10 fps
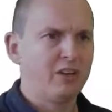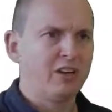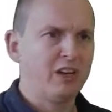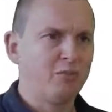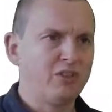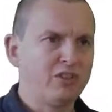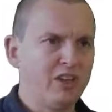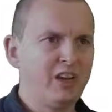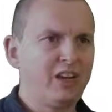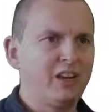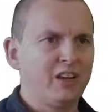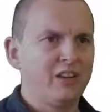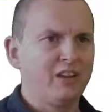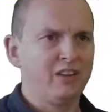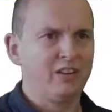And we see
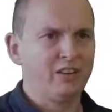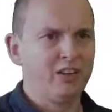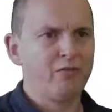that indeed